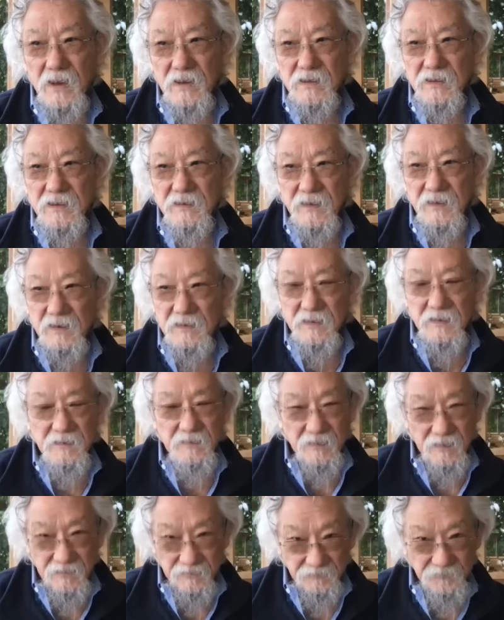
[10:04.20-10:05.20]

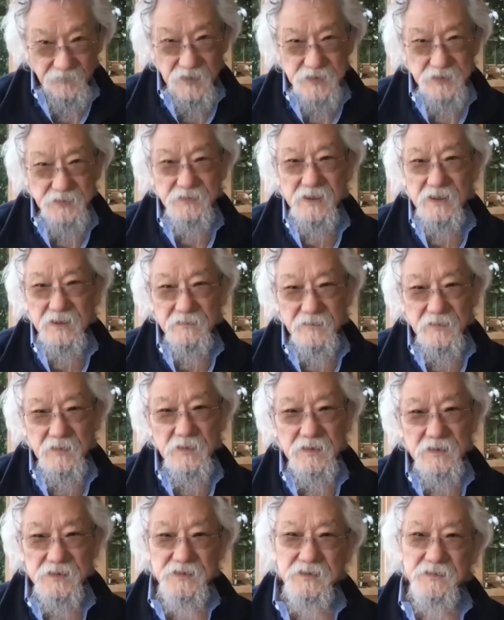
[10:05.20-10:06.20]
the fishery, of
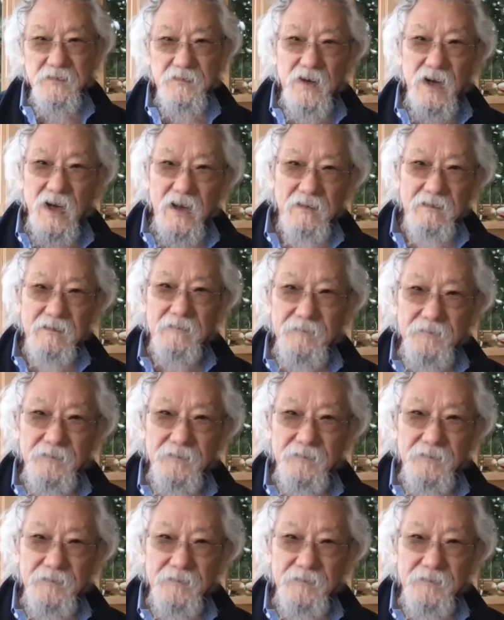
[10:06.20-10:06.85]
course, you've got